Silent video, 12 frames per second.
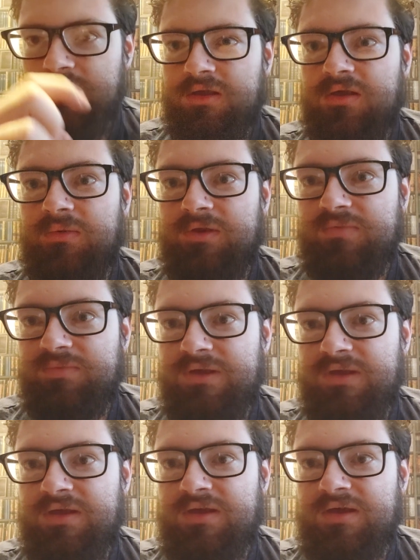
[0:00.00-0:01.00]

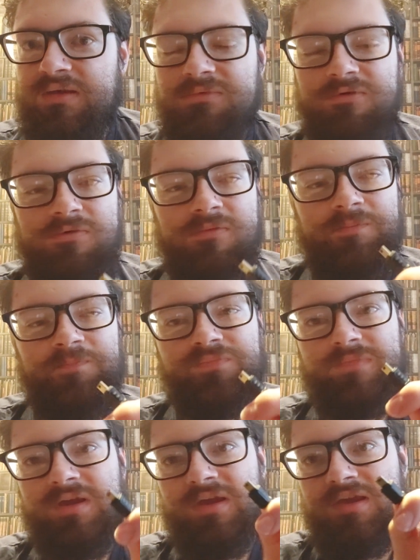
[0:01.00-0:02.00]
USB cable
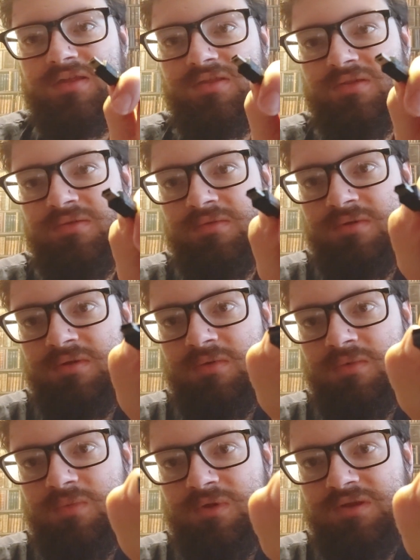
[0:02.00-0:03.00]
is
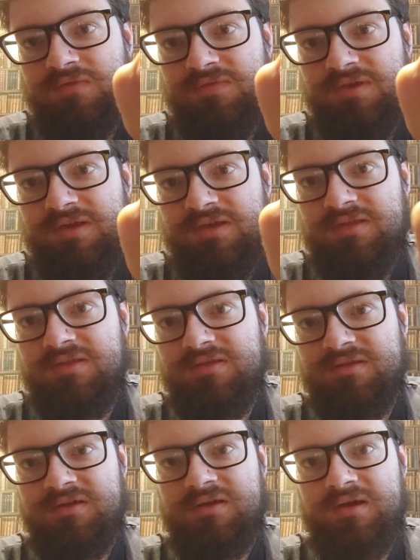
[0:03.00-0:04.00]
one of these
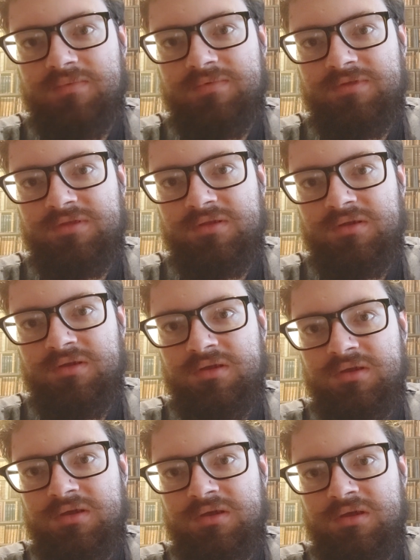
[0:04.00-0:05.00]
types.
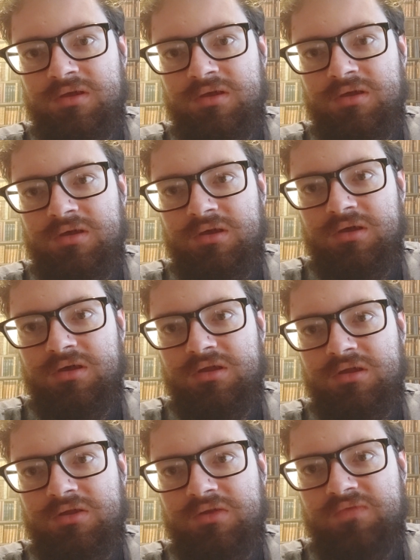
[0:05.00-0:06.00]
I
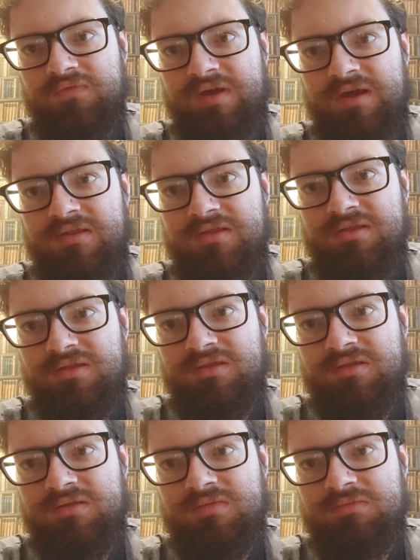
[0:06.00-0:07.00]
don't know if that's
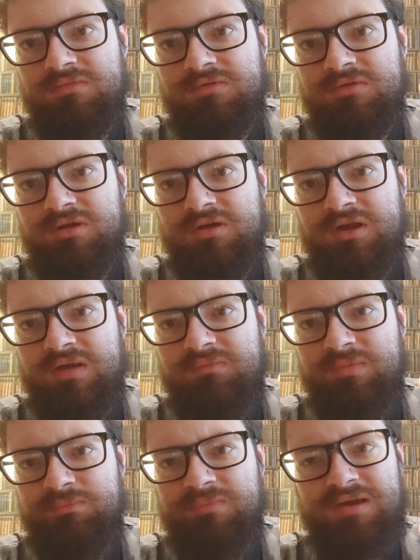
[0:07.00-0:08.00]
type
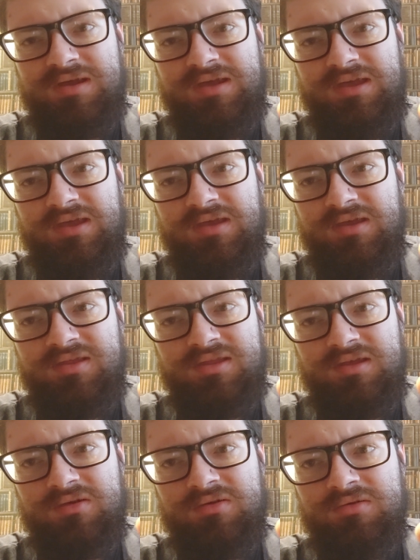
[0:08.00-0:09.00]
B, is it?